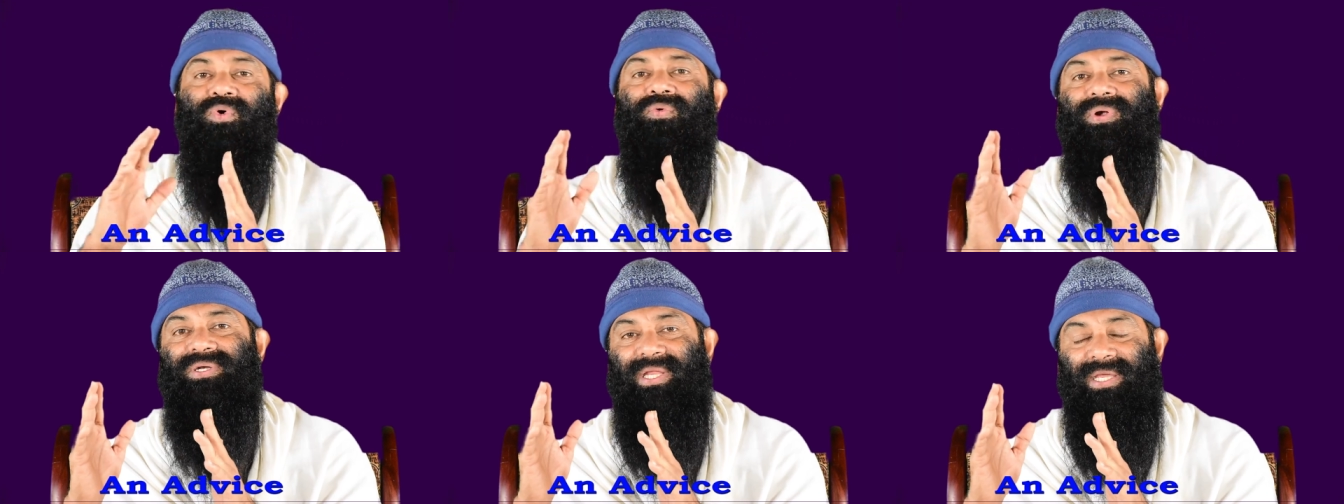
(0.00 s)
who
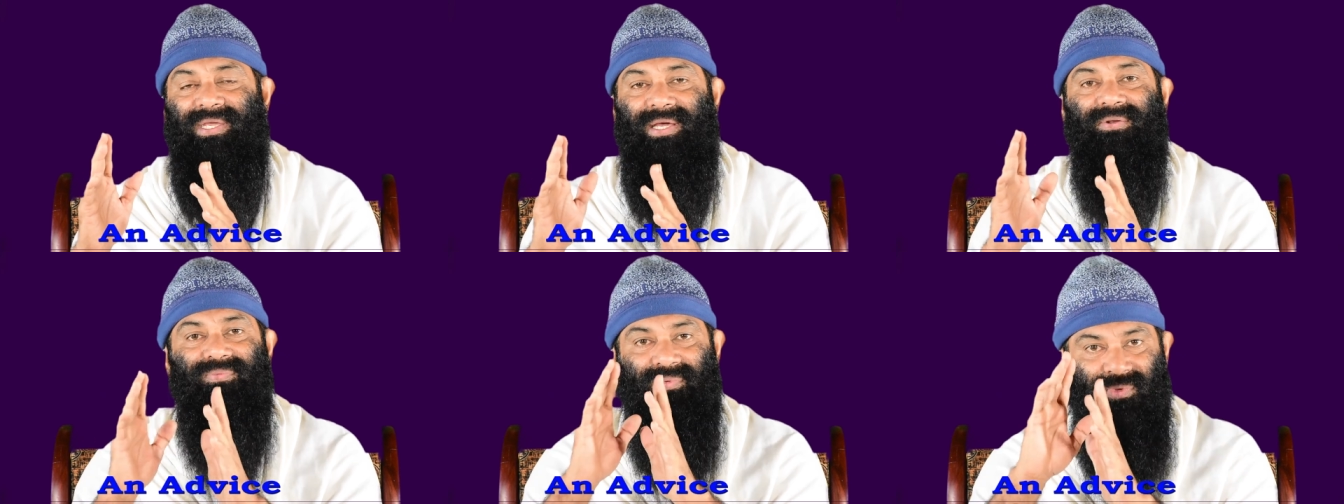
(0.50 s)
will take
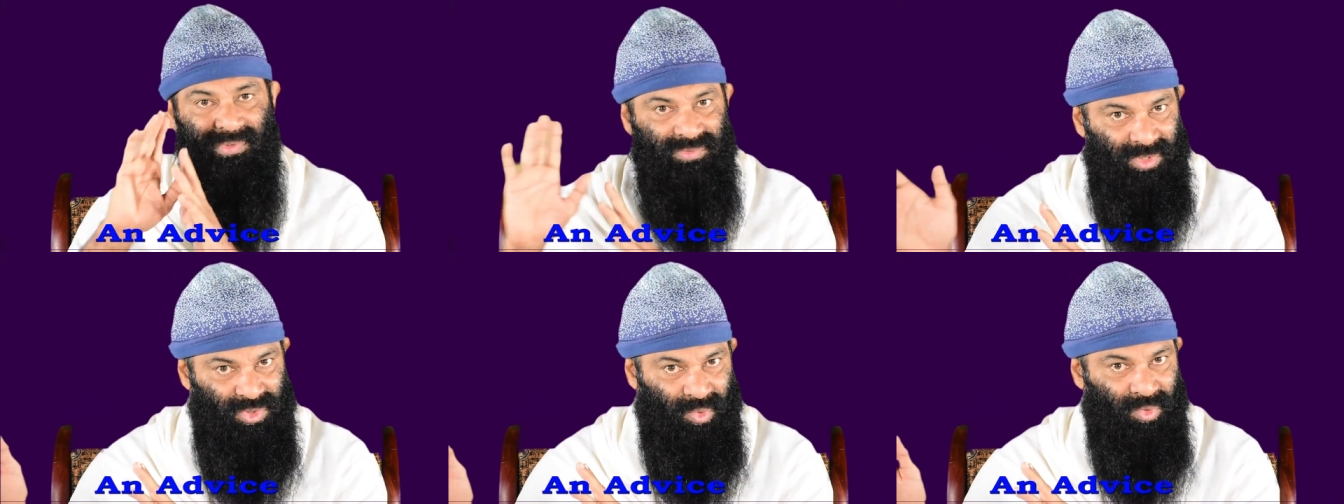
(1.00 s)
care?
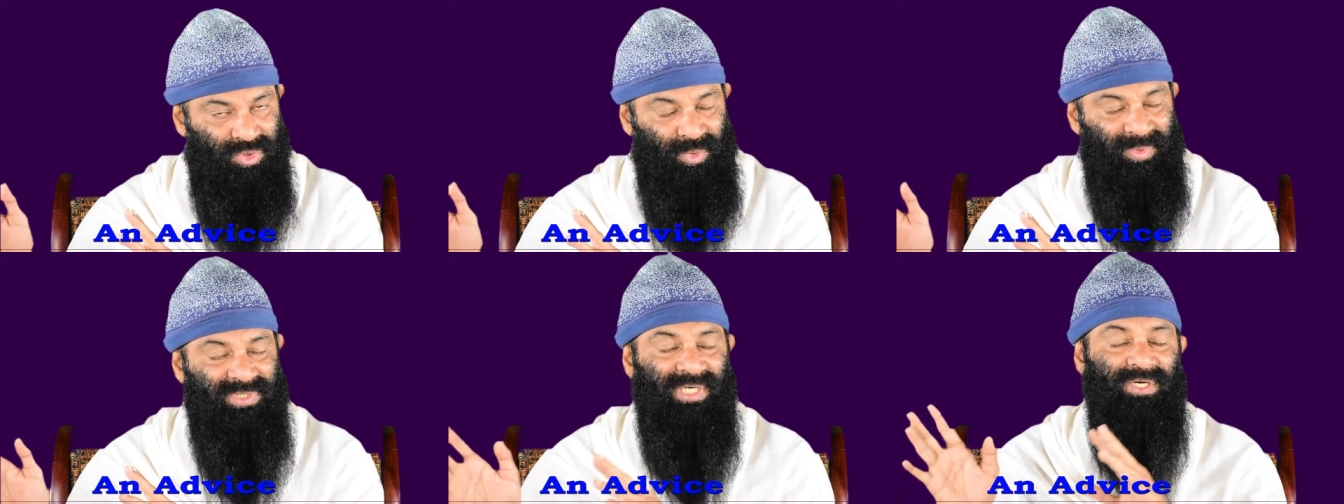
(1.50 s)
The schools
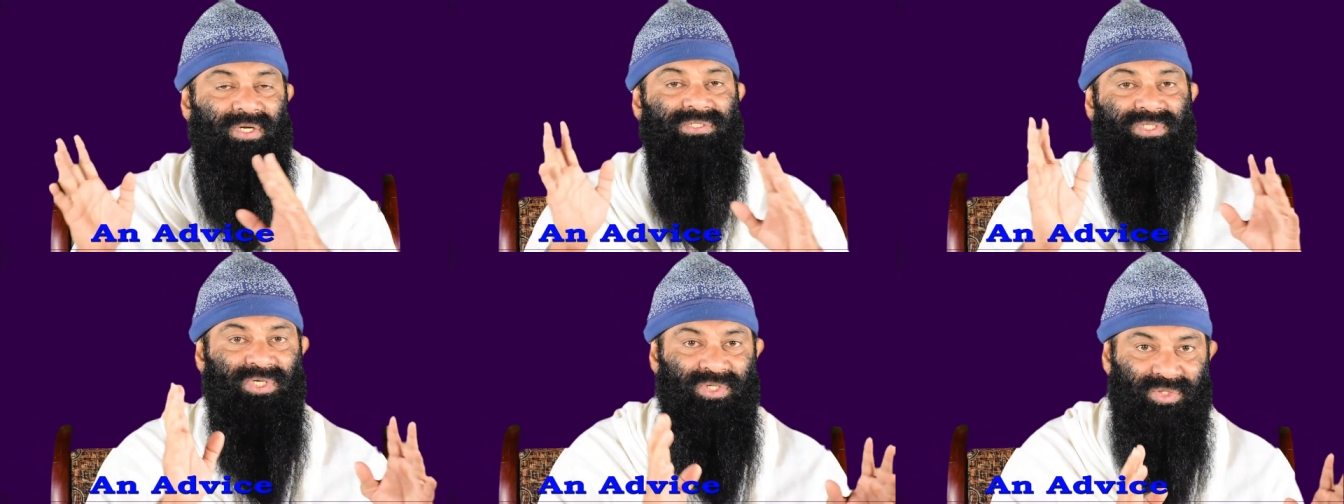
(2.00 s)
to be shut
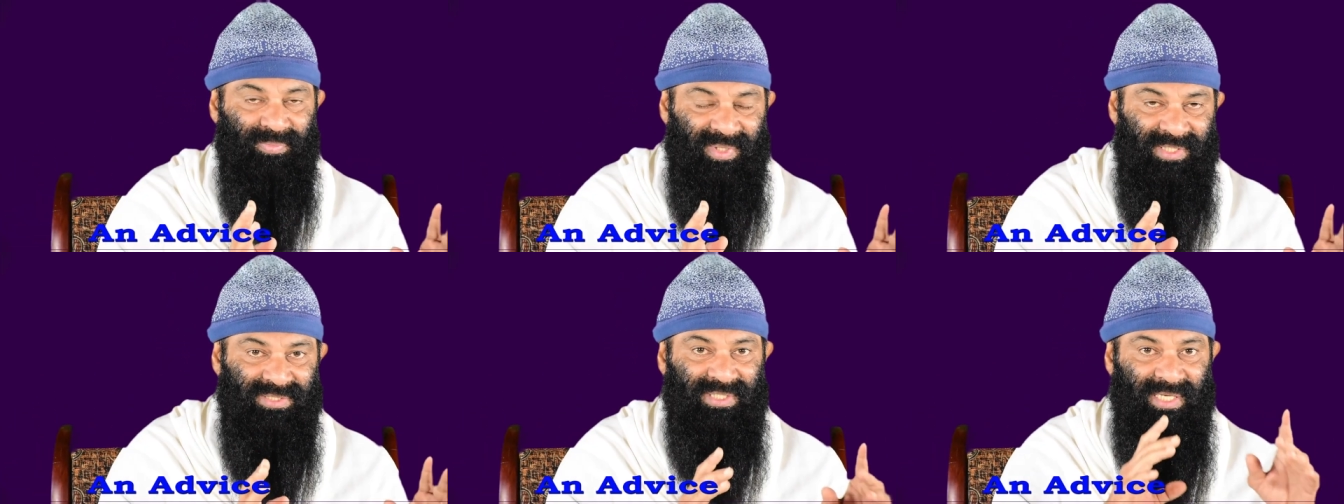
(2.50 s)
down, children to
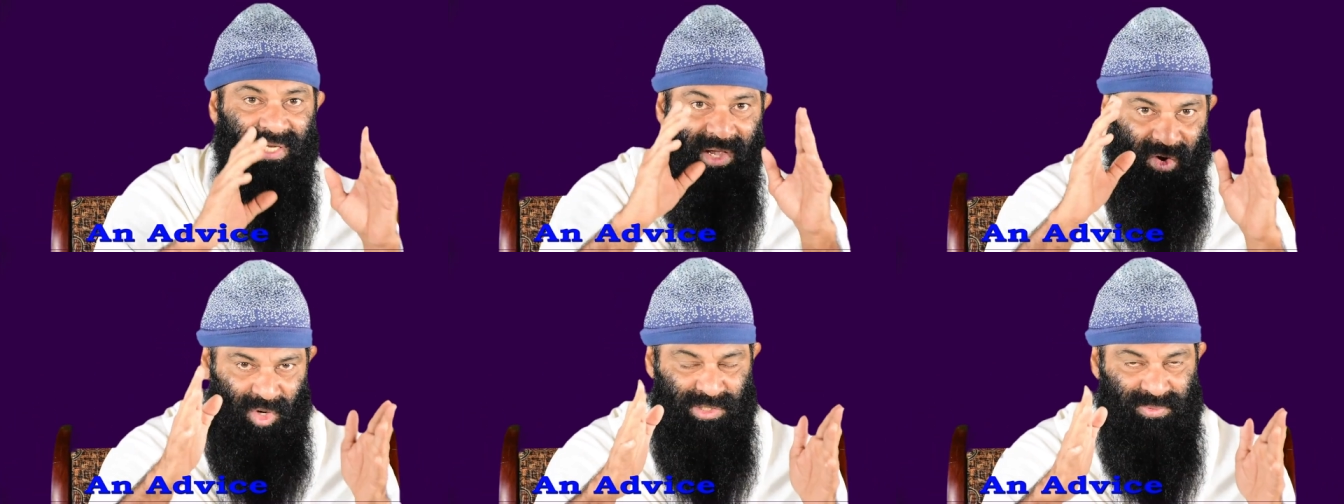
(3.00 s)
be inside,
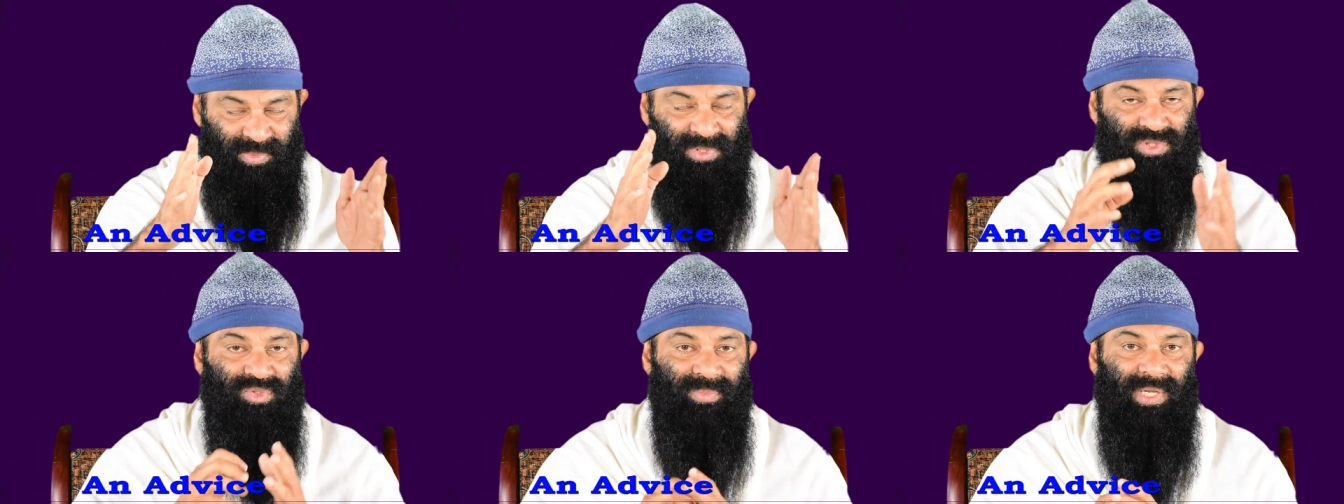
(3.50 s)

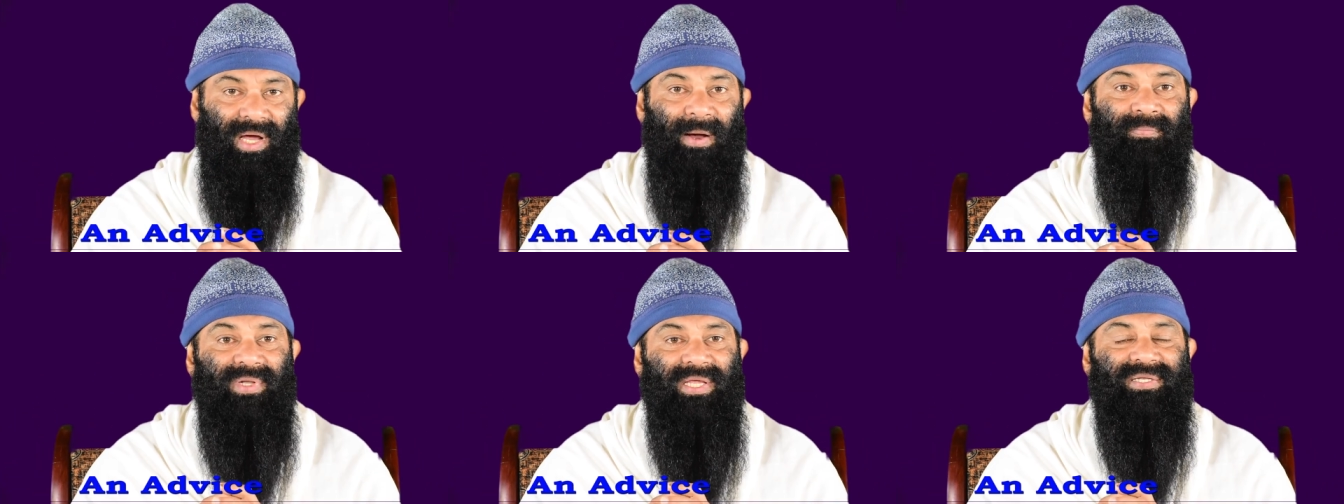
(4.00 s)
hospitals to be
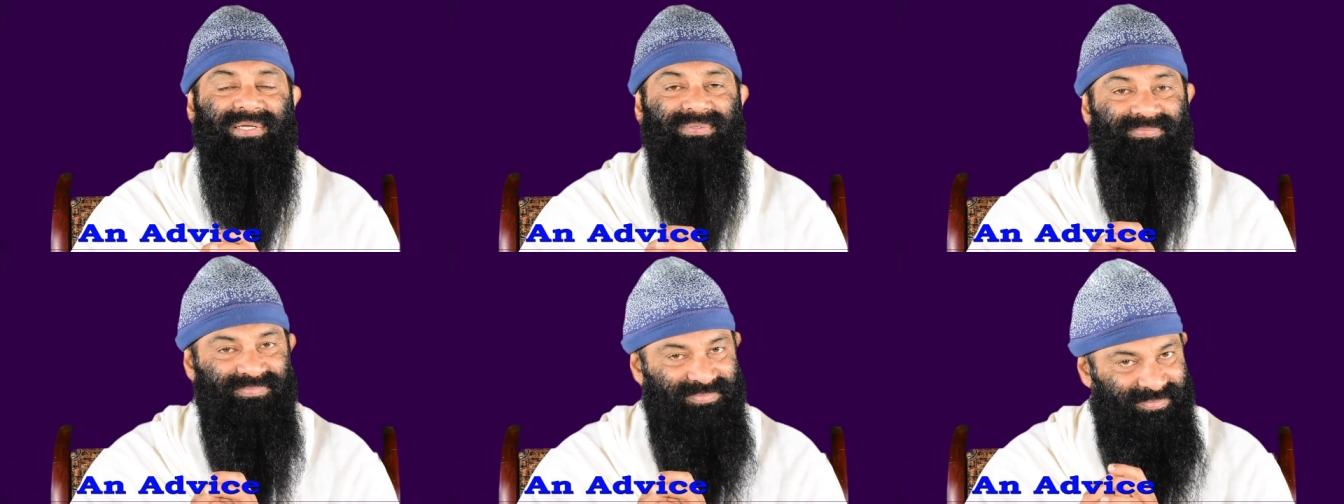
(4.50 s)
updated.